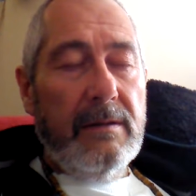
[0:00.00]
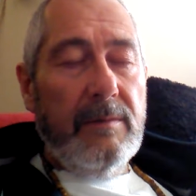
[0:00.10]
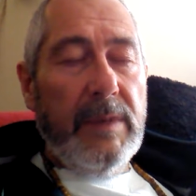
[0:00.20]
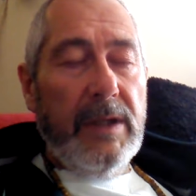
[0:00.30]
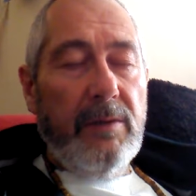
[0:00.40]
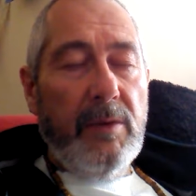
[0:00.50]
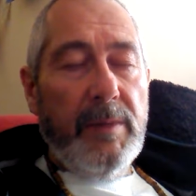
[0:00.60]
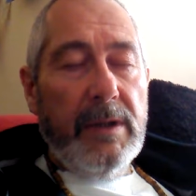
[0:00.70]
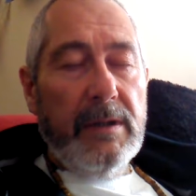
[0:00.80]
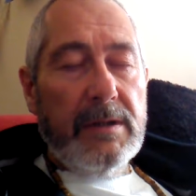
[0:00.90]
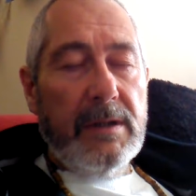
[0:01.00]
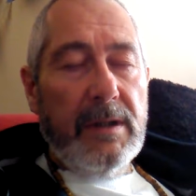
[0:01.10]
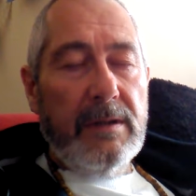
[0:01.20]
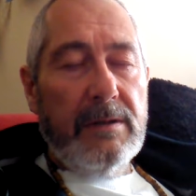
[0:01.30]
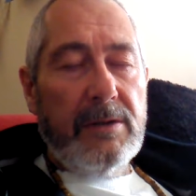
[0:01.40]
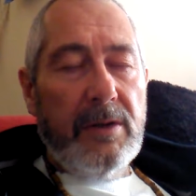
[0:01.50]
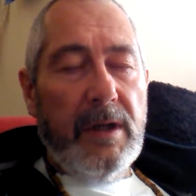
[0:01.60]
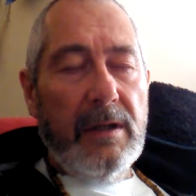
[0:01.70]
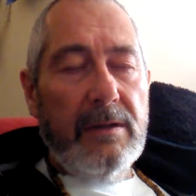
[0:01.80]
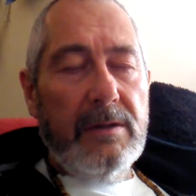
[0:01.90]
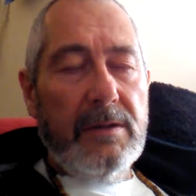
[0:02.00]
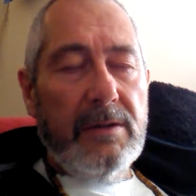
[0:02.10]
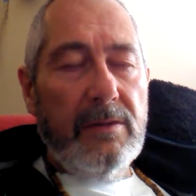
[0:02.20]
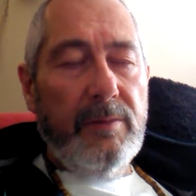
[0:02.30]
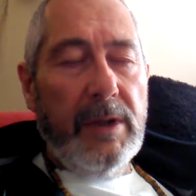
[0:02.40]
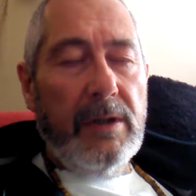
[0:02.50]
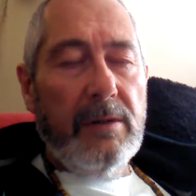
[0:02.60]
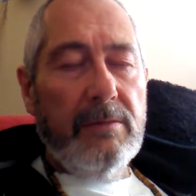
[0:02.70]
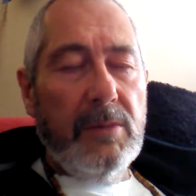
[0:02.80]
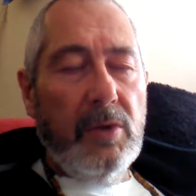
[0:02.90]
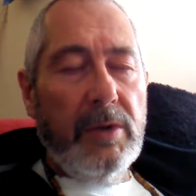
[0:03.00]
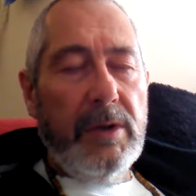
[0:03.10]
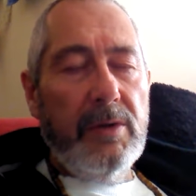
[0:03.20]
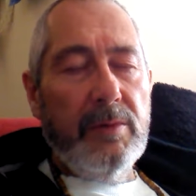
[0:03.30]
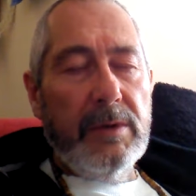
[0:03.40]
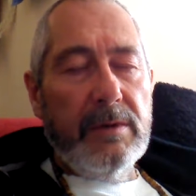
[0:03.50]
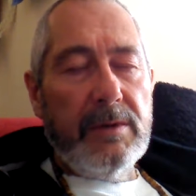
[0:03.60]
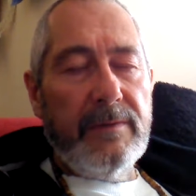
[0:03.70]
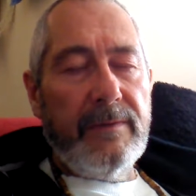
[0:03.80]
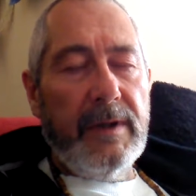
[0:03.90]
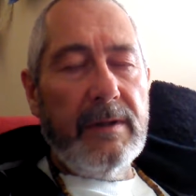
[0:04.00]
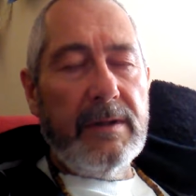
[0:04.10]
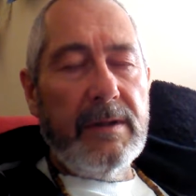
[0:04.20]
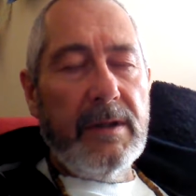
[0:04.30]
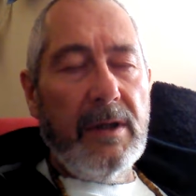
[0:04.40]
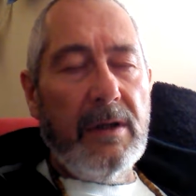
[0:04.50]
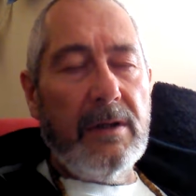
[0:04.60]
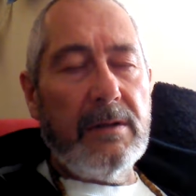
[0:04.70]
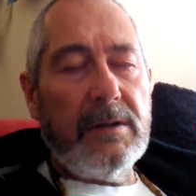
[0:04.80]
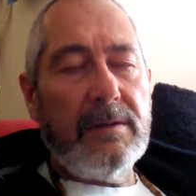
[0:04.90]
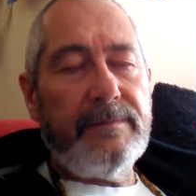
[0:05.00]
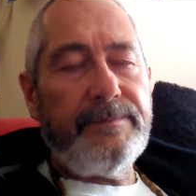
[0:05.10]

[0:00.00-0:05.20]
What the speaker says: men and women as they tried to become more human, to fight in the heart.